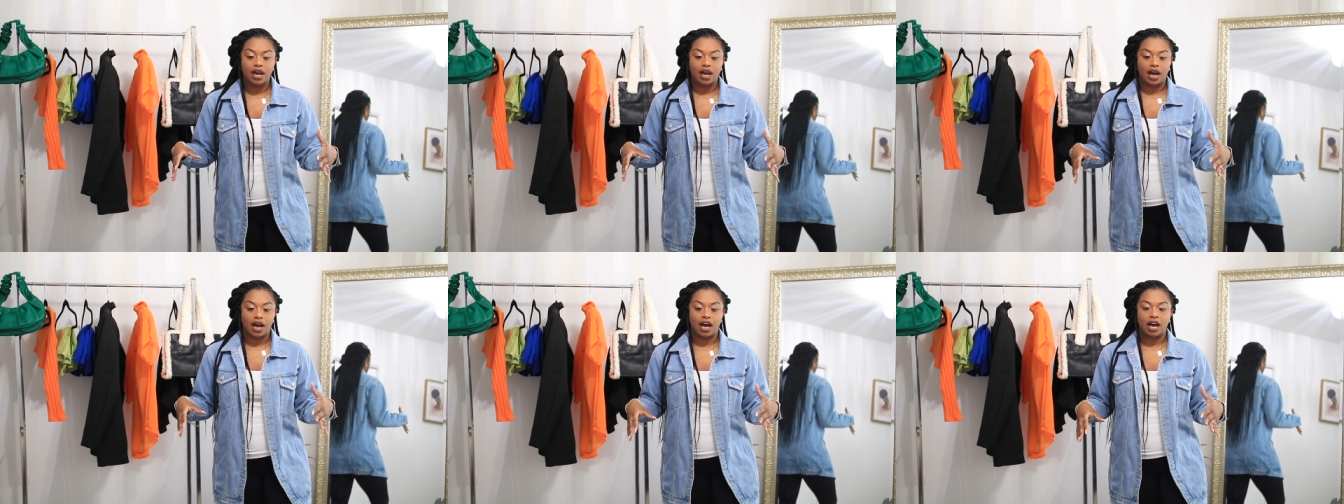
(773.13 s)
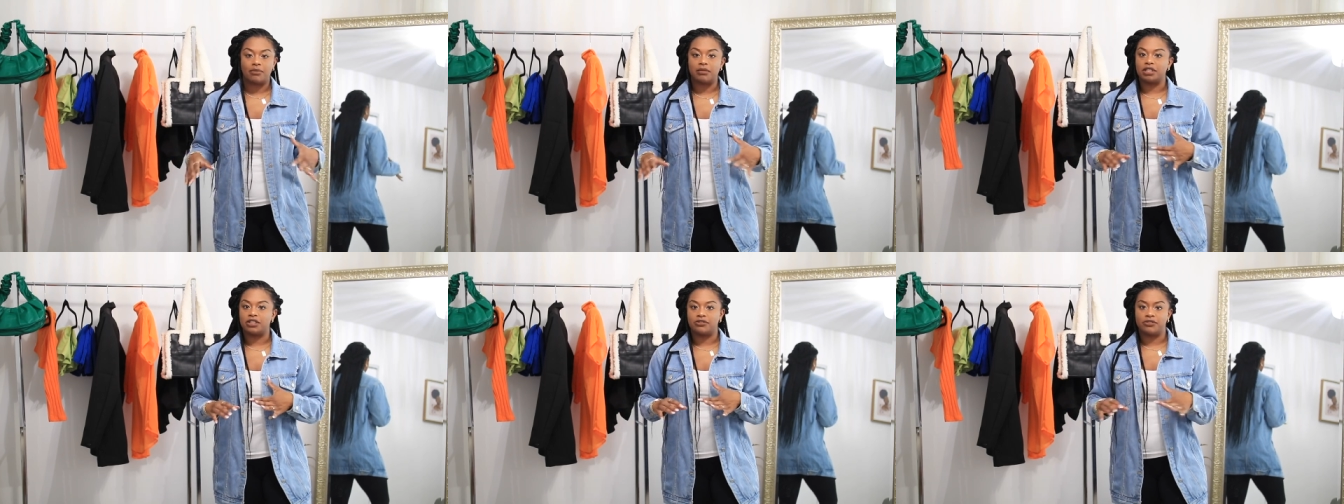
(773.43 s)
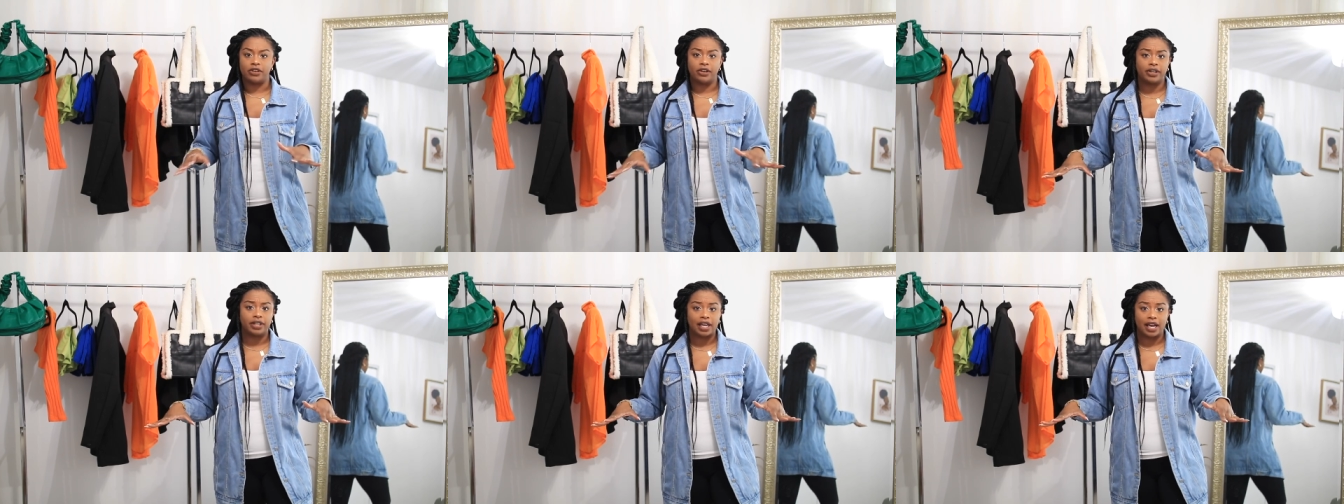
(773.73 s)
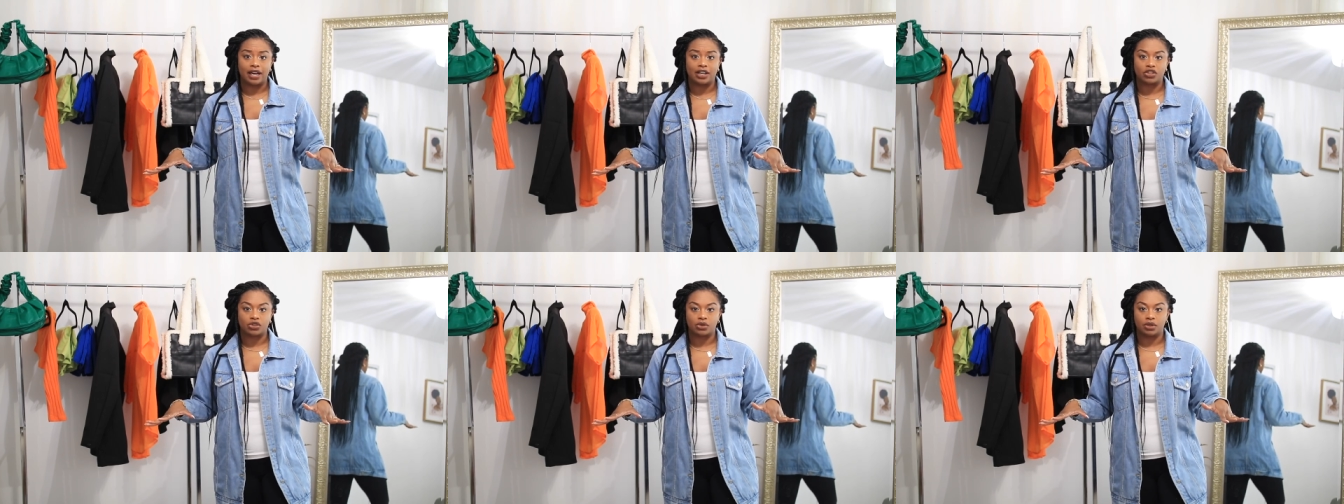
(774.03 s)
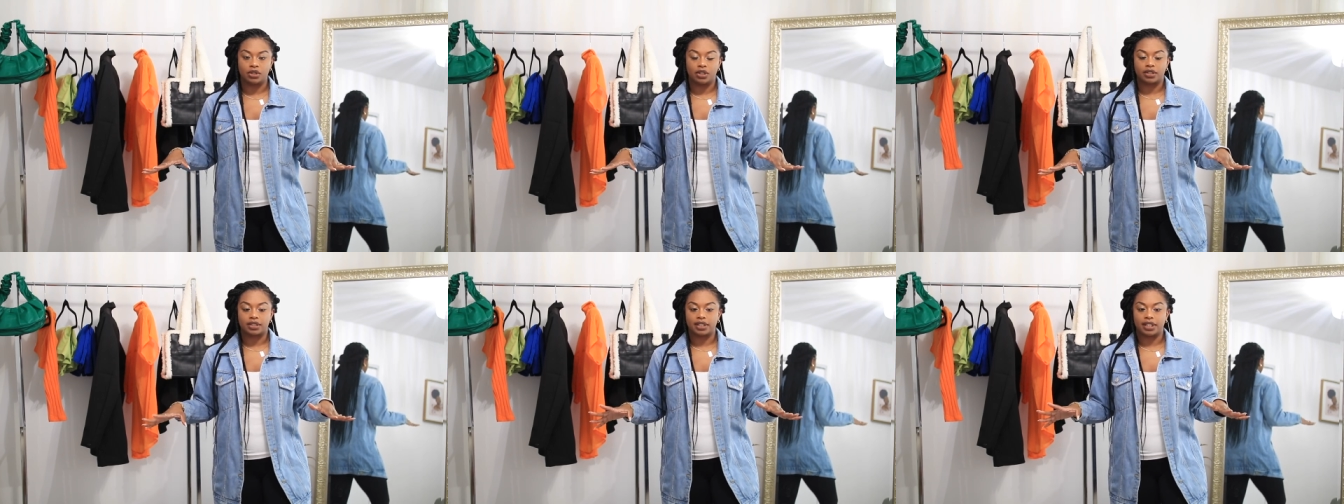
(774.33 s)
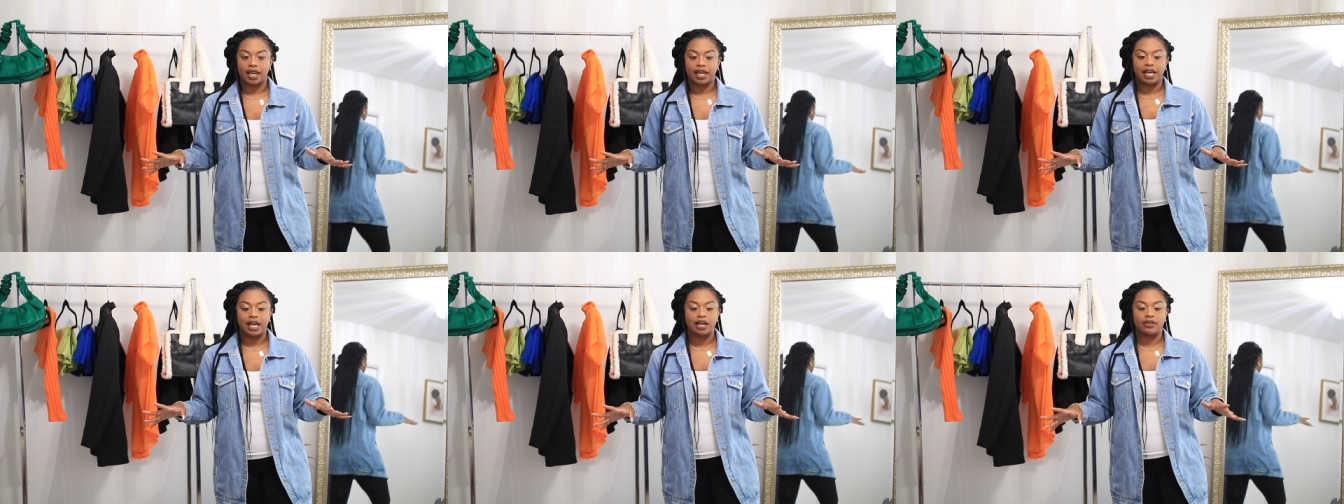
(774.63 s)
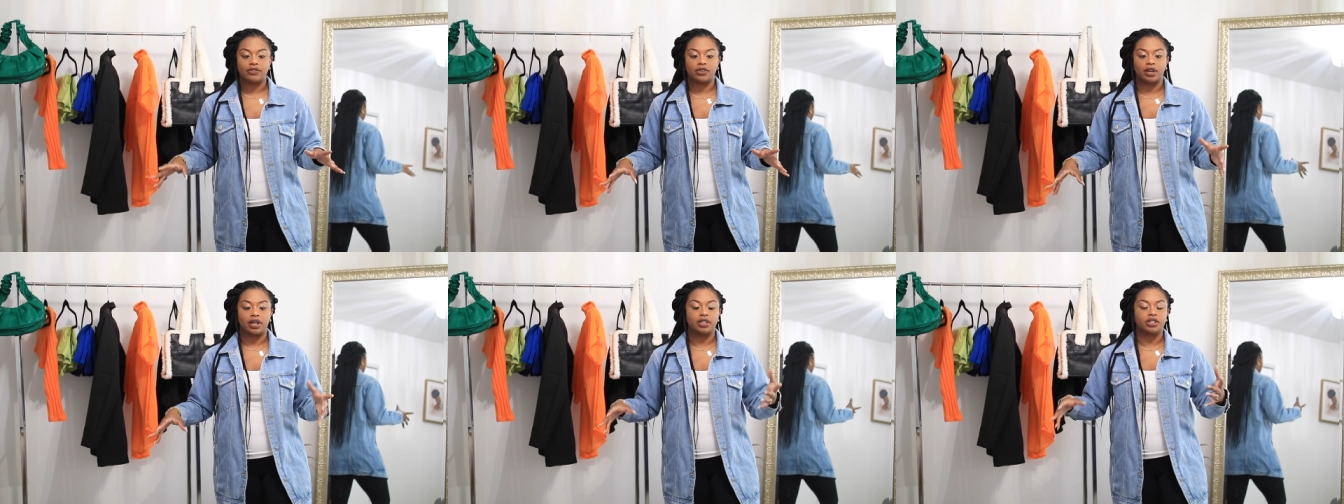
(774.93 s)
Um, it's very casual look that I
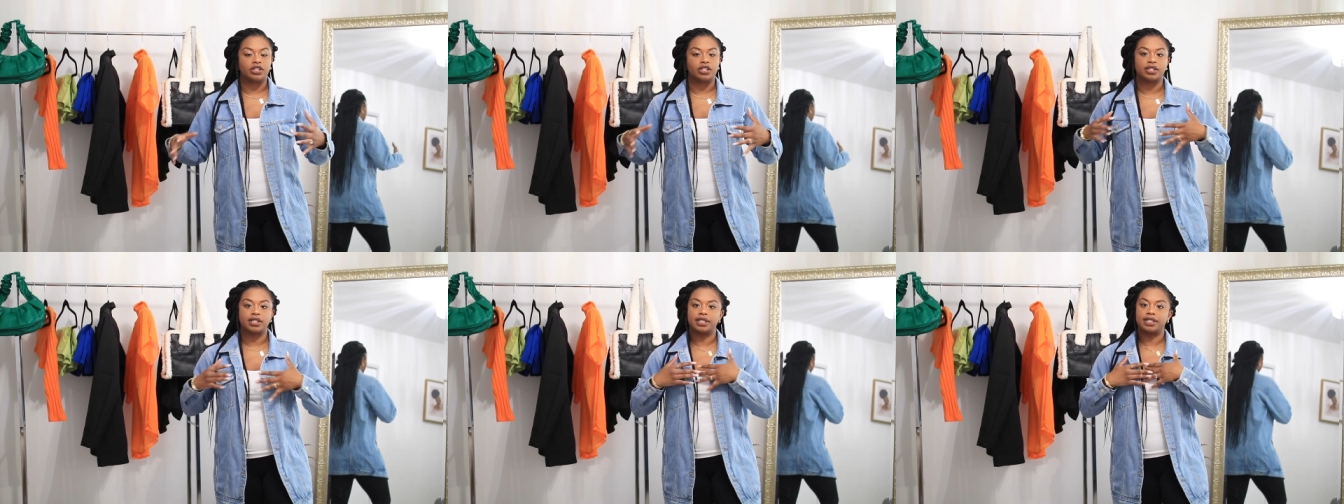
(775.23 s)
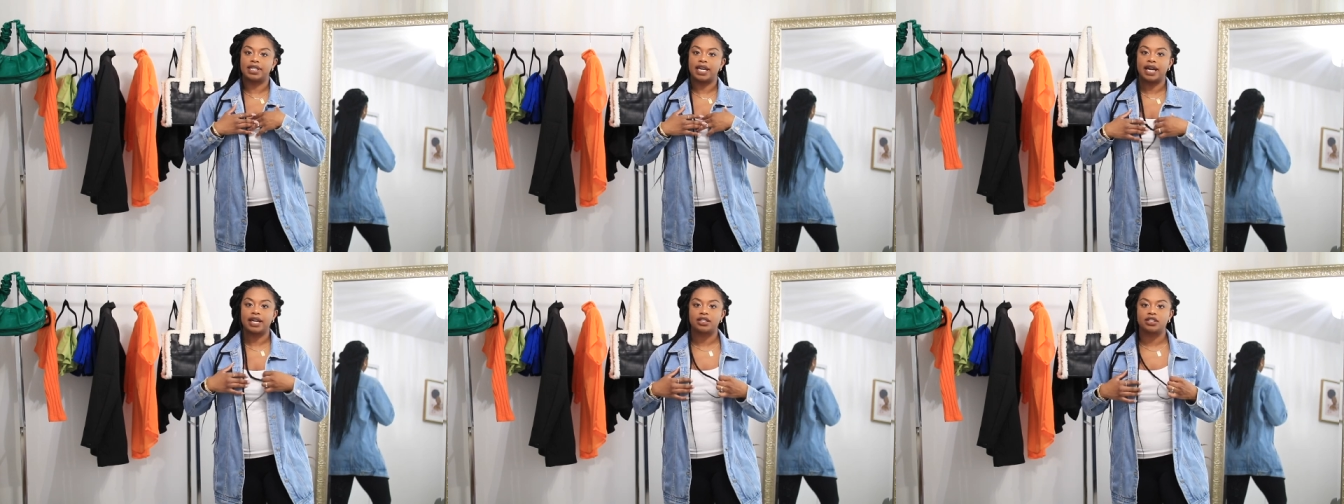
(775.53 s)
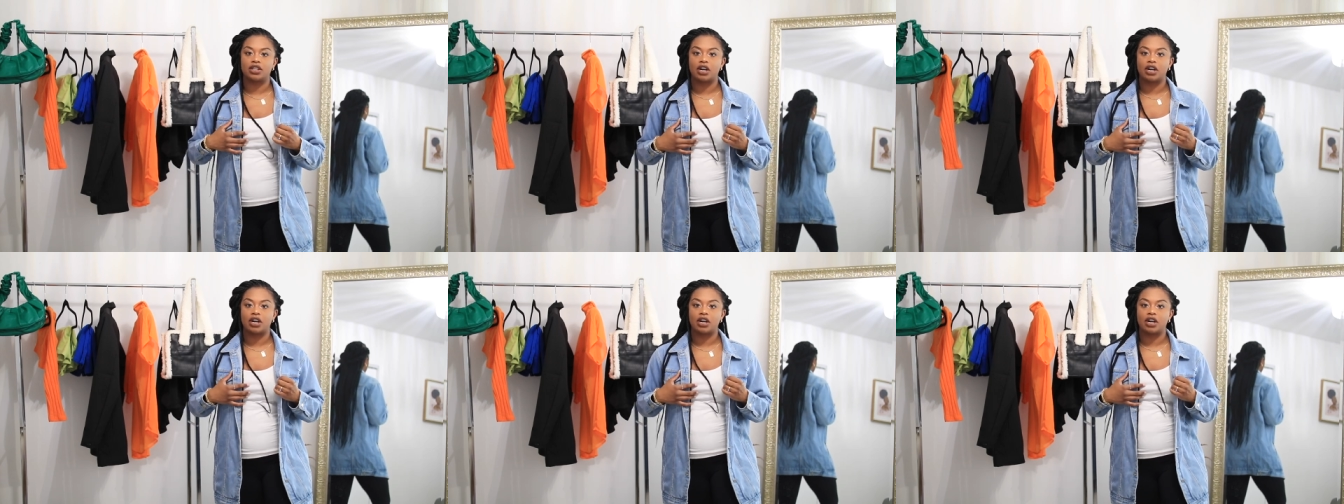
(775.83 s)
have on. Just a tank